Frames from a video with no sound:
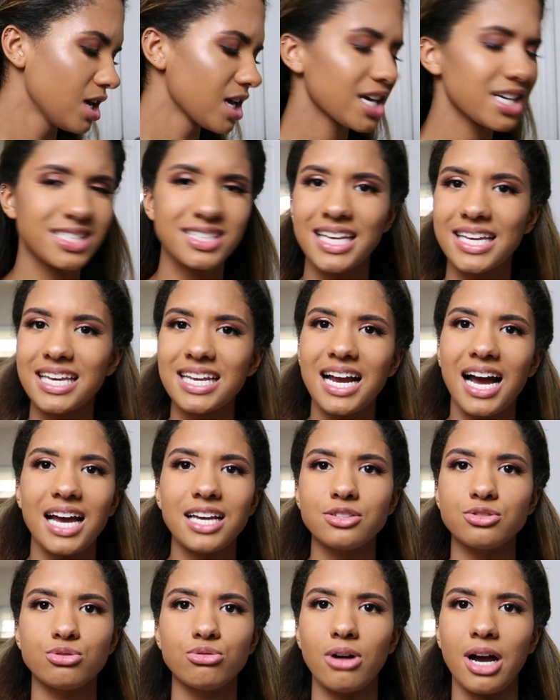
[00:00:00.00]
because like in
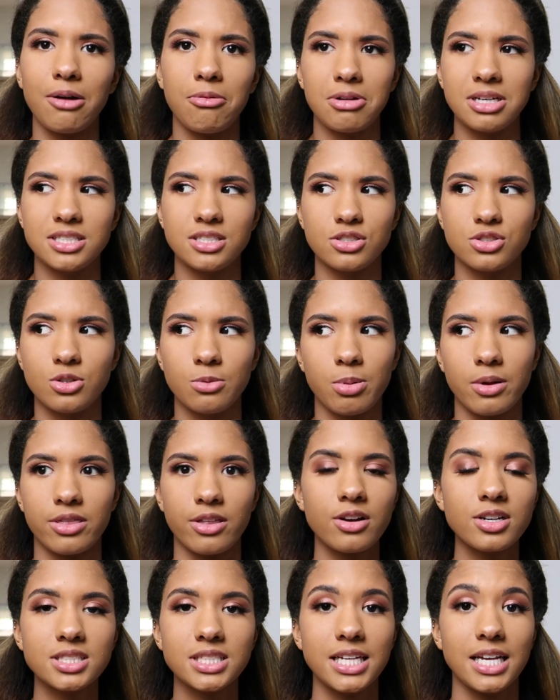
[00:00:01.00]
high school, I wasn't super
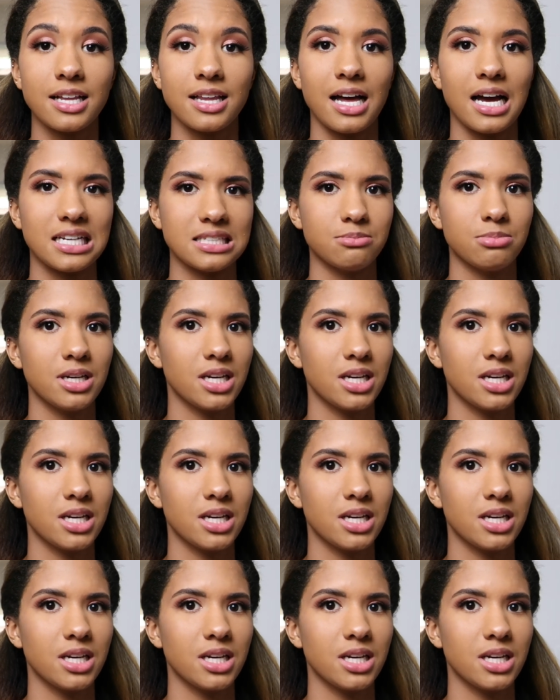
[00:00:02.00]
thirsty in class,